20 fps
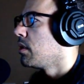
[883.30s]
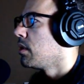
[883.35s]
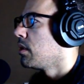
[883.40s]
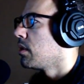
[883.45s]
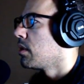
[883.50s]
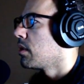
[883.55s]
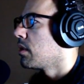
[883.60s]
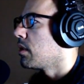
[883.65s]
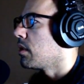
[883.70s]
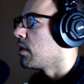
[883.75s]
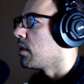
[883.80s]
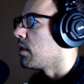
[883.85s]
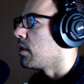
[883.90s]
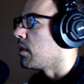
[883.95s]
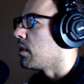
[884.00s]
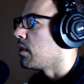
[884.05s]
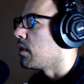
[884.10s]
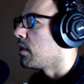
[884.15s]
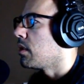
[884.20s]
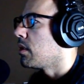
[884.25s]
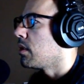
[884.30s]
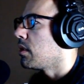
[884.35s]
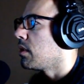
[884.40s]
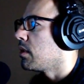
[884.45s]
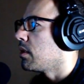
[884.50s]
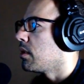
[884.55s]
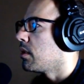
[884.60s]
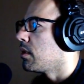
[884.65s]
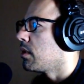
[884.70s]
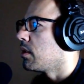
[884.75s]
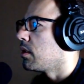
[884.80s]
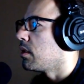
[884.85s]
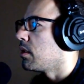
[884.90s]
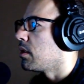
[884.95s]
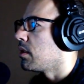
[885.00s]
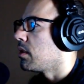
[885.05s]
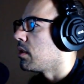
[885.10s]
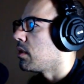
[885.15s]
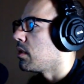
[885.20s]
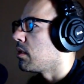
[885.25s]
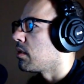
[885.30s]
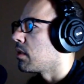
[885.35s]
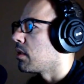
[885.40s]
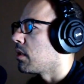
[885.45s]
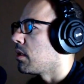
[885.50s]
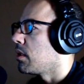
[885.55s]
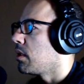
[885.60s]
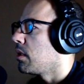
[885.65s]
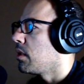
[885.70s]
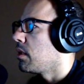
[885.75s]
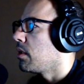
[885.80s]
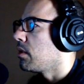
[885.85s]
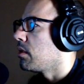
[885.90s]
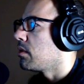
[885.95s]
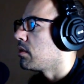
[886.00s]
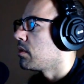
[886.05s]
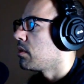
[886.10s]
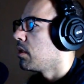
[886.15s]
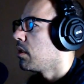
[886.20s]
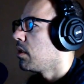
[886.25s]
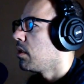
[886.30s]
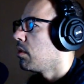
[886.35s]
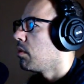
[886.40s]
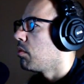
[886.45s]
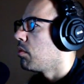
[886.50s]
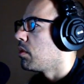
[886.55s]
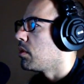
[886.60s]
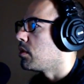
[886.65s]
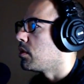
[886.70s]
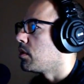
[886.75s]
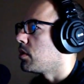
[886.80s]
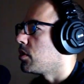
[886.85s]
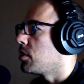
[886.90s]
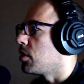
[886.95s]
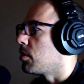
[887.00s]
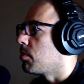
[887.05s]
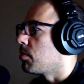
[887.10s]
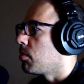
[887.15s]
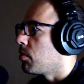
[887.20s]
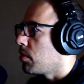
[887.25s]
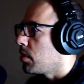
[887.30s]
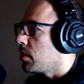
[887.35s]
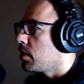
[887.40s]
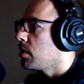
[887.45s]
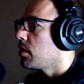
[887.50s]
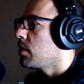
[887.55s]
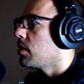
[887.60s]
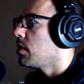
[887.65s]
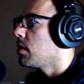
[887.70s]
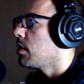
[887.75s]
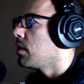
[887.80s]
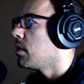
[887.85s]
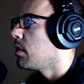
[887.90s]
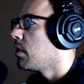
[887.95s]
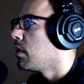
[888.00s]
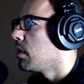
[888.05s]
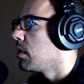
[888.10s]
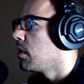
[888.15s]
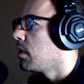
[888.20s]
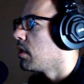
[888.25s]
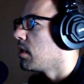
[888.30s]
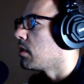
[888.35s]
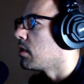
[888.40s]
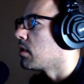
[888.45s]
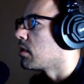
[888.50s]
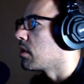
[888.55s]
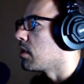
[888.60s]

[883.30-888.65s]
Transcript: Okay. Okay, here's one choke point. Let's get another